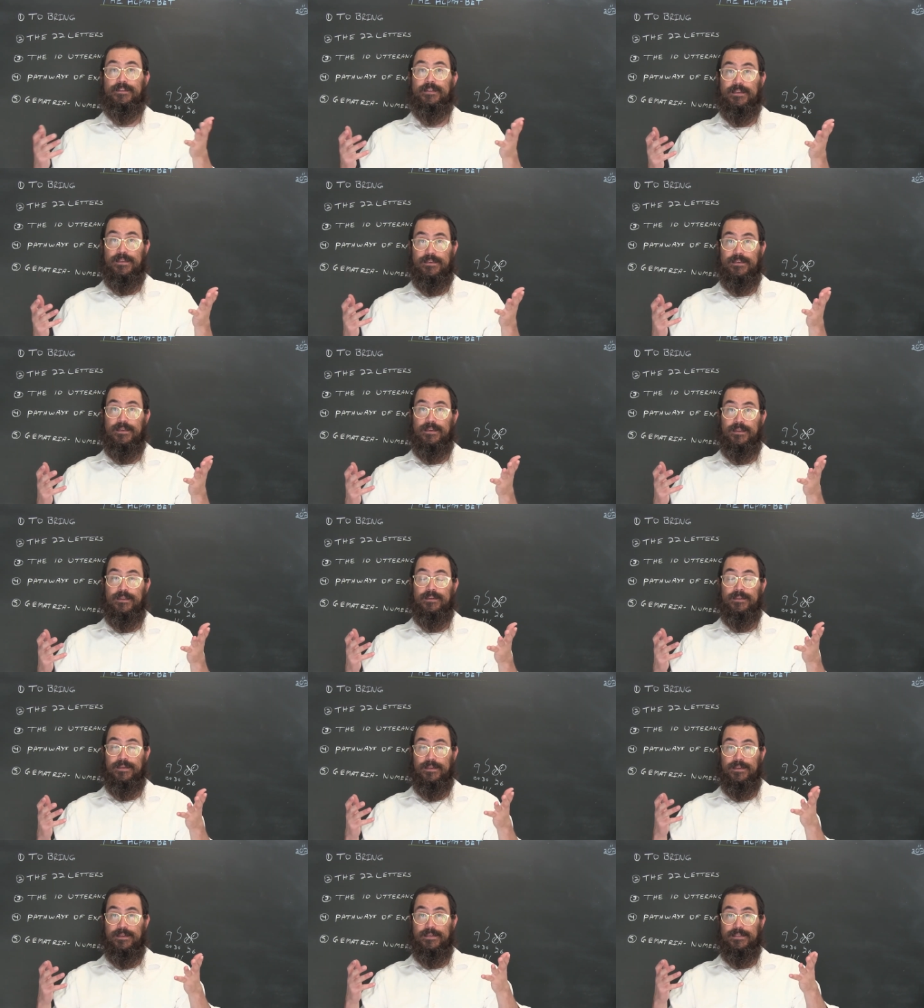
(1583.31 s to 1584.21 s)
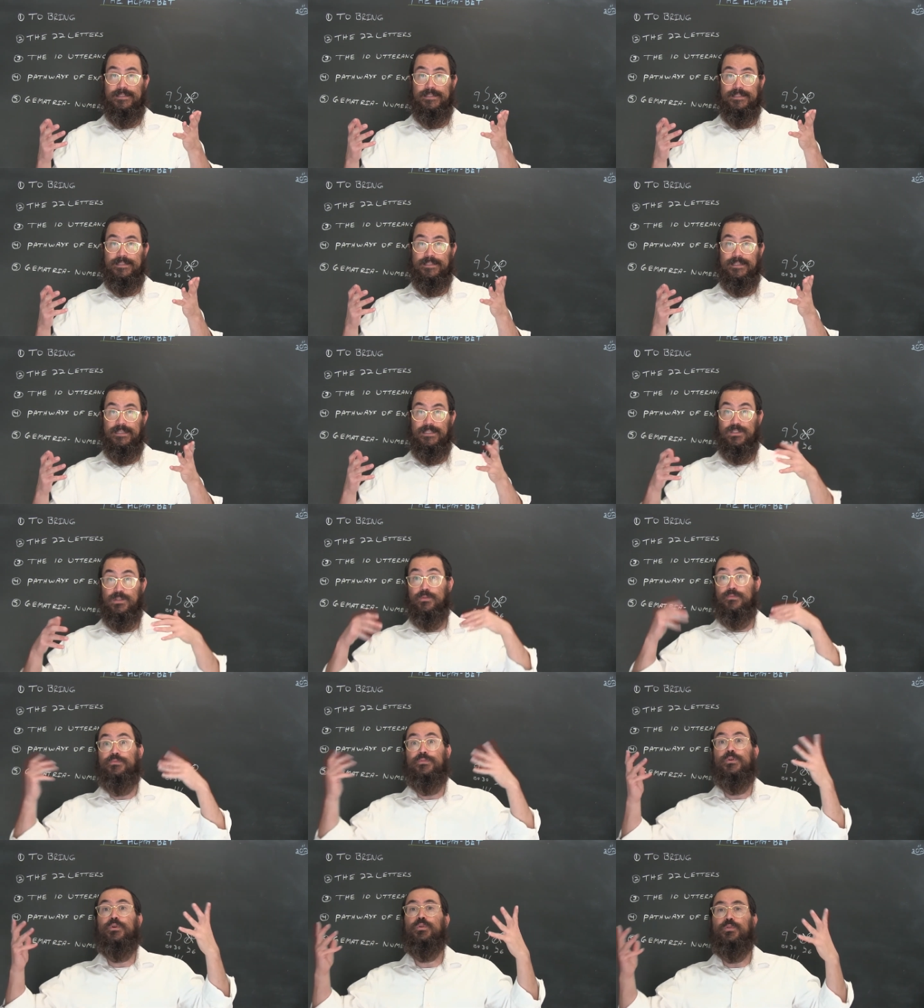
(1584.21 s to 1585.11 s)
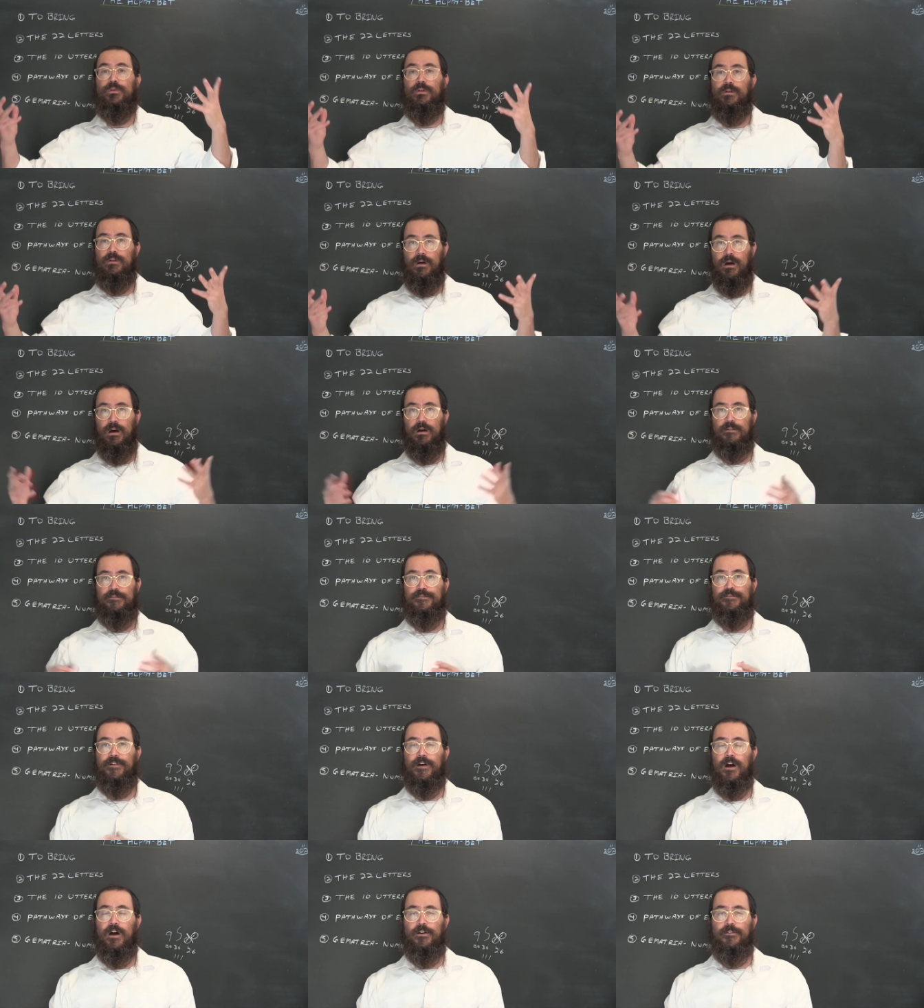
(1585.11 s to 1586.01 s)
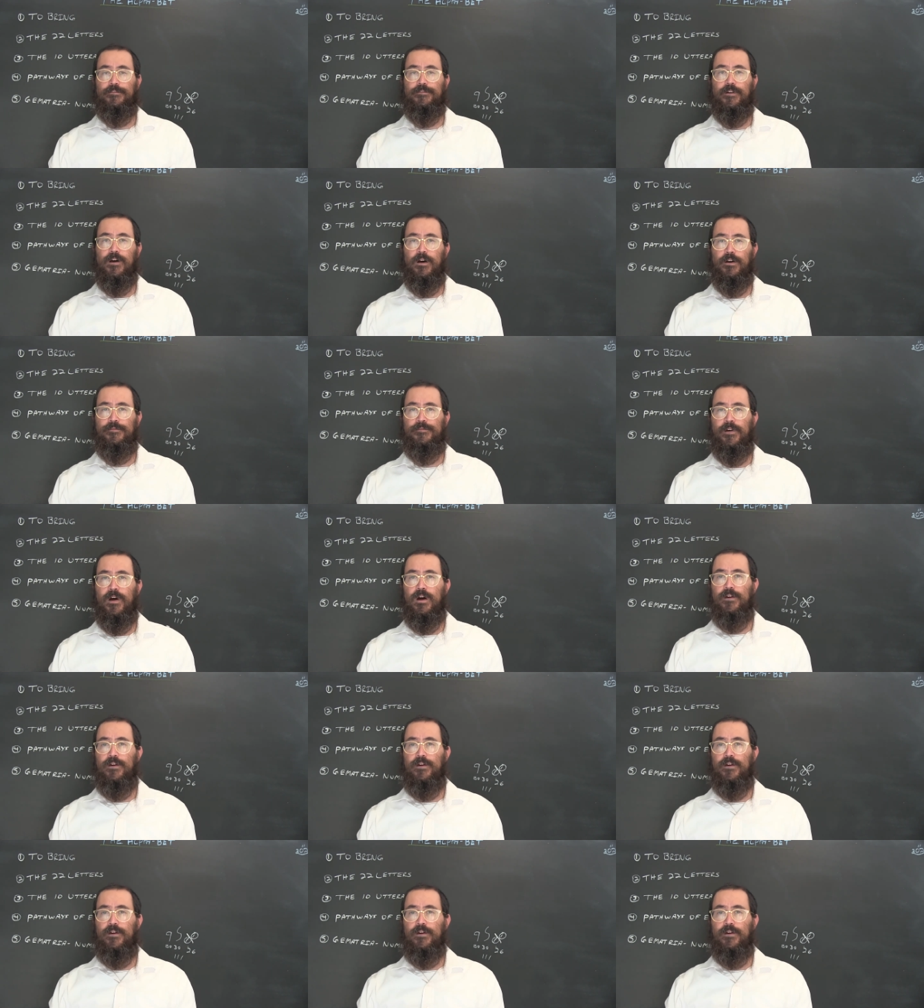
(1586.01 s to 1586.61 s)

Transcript: is, is the root of, of, of,